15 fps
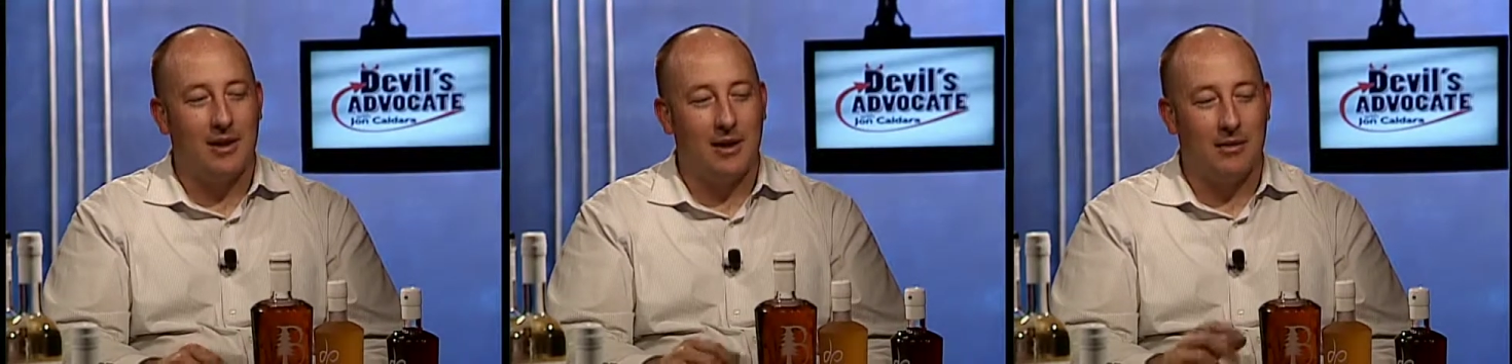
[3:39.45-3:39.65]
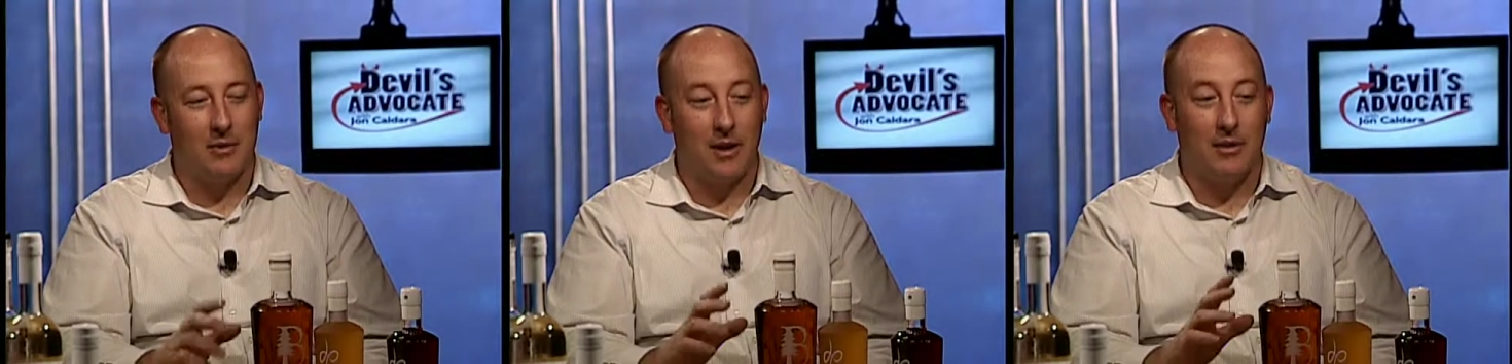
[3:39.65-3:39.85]

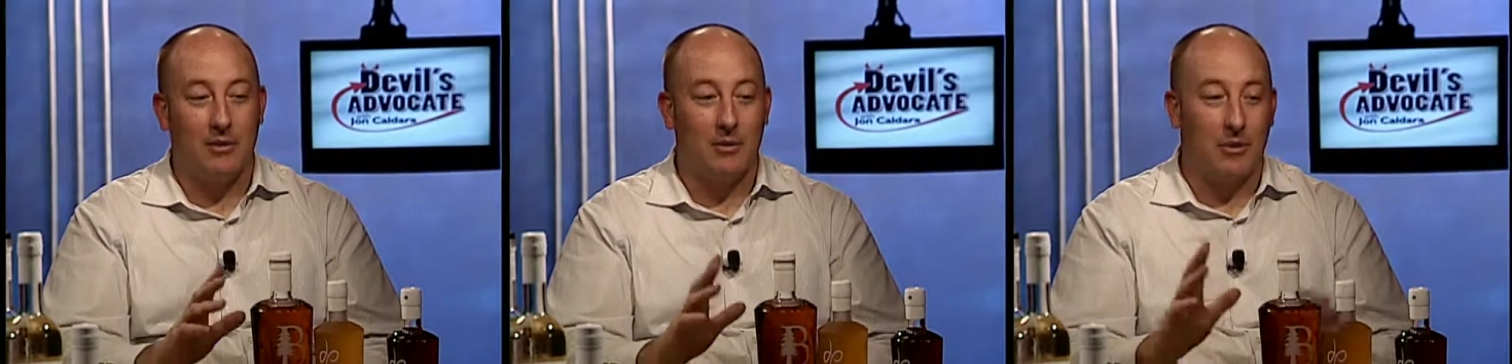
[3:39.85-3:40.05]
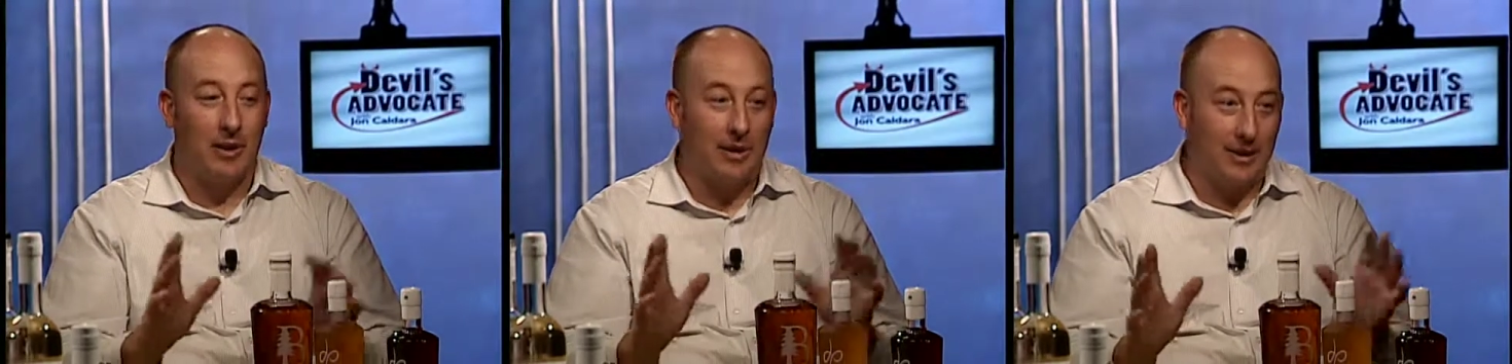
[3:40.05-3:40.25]
if you have
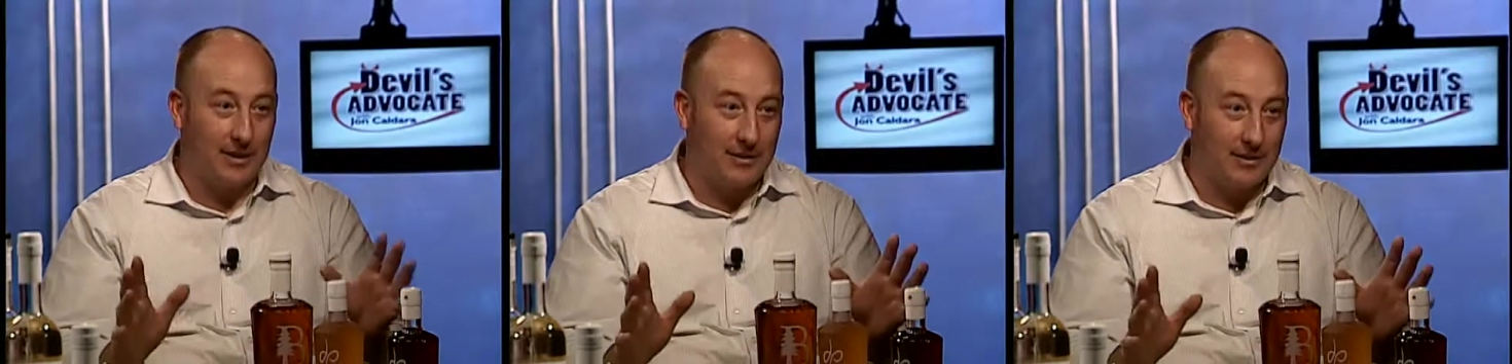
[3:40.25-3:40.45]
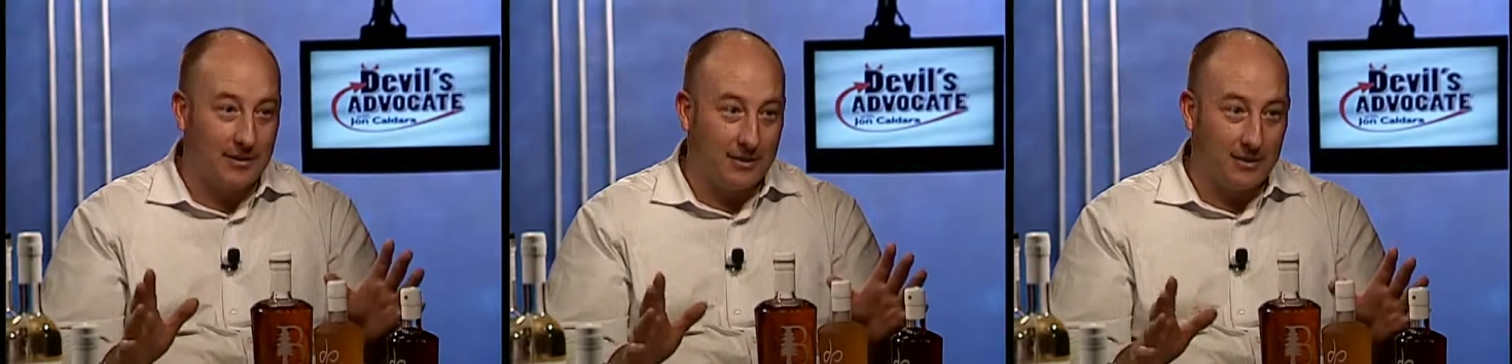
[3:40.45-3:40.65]
the right
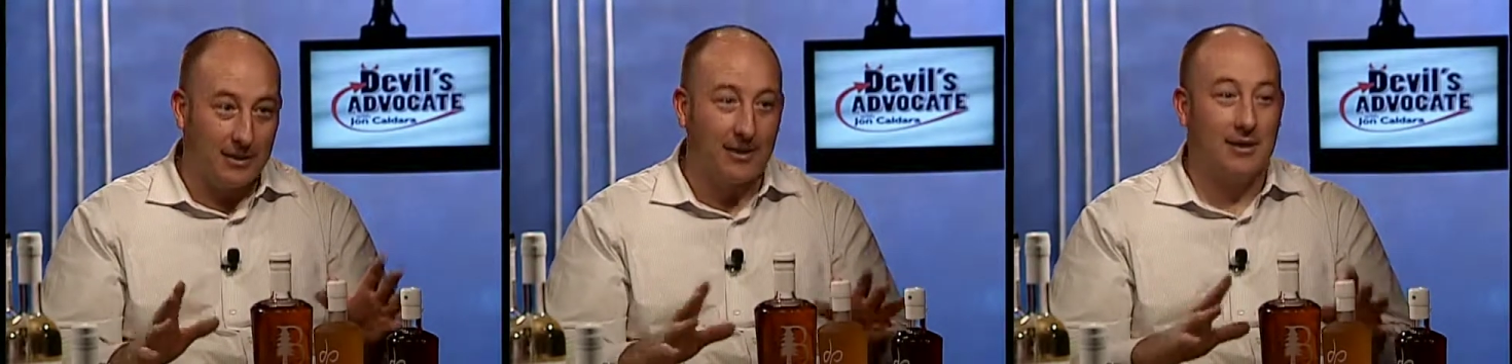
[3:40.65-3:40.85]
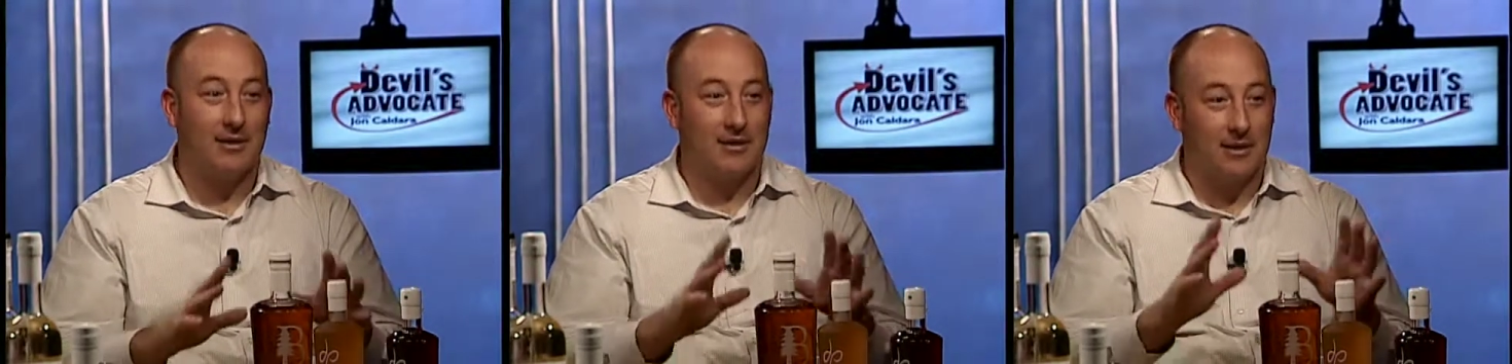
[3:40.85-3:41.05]

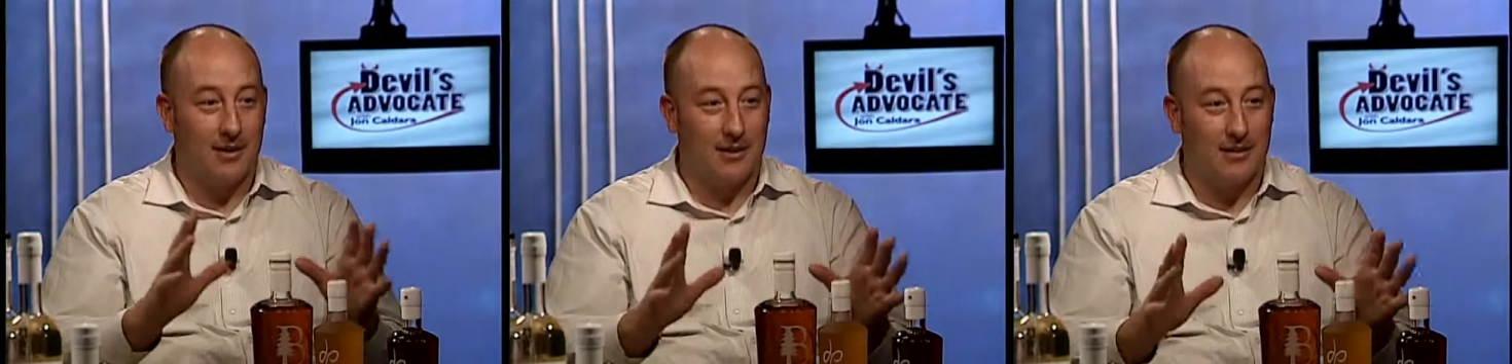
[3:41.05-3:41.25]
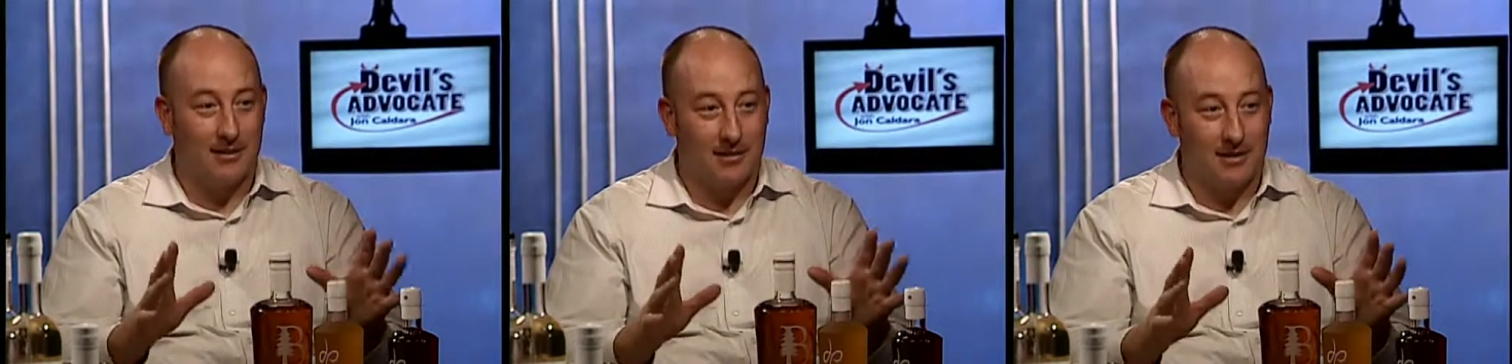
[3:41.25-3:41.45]
licensing
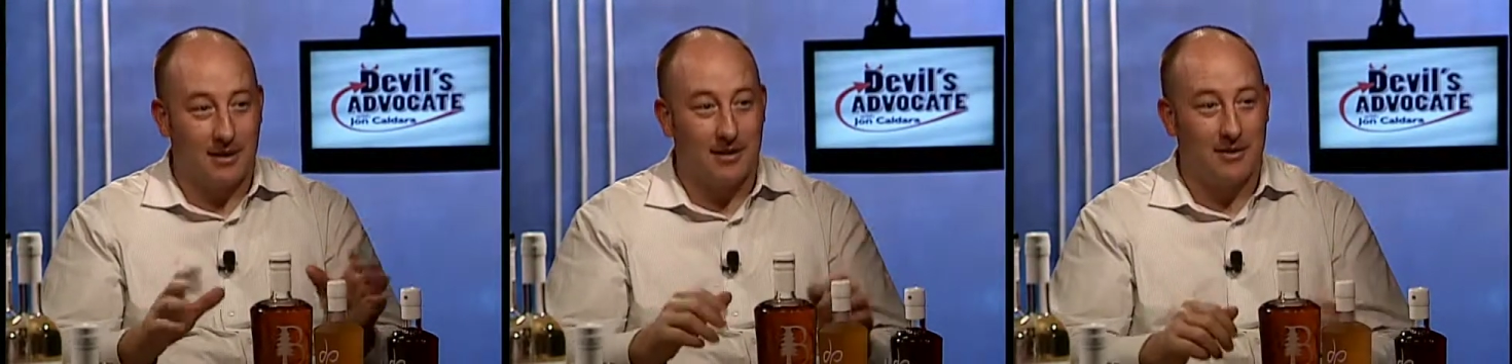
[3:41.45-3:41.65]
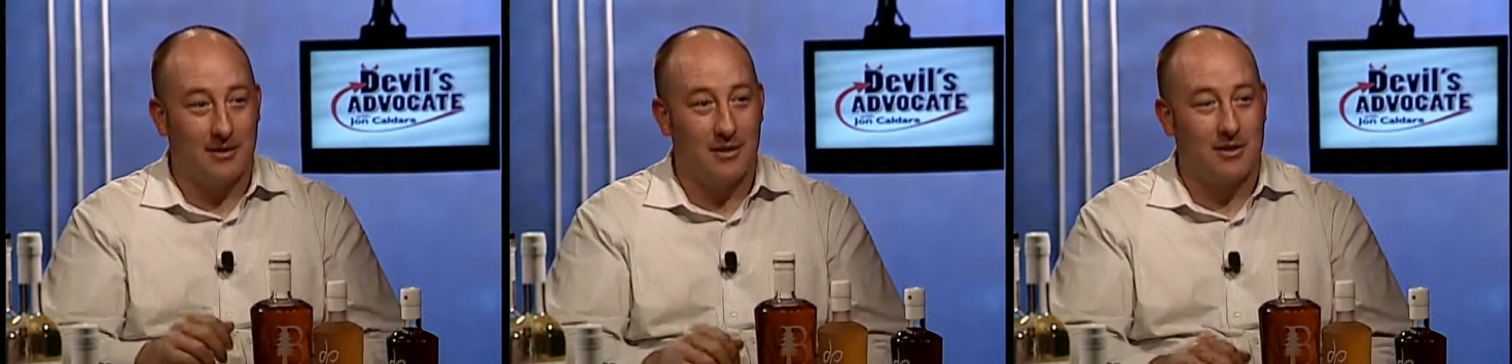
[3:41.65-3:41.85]

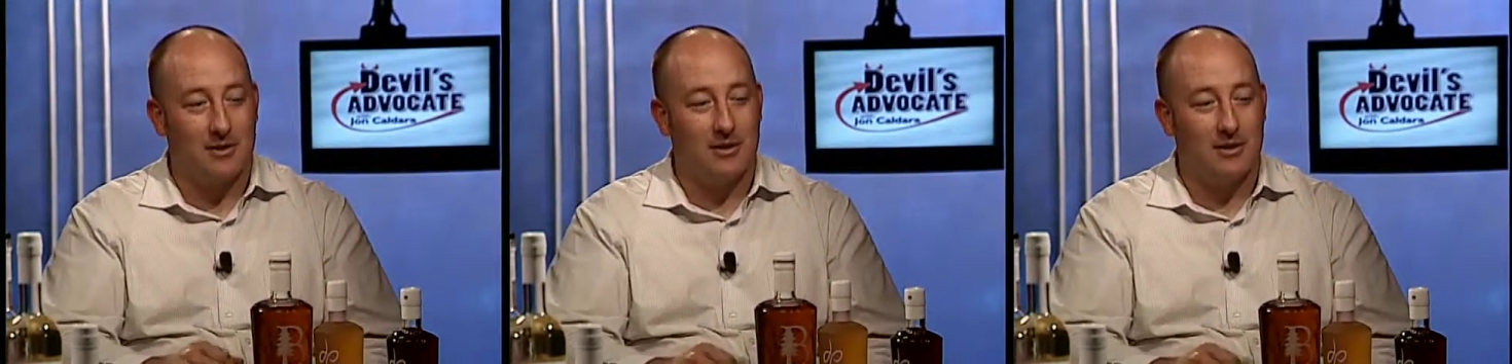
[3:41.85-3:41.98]
and such.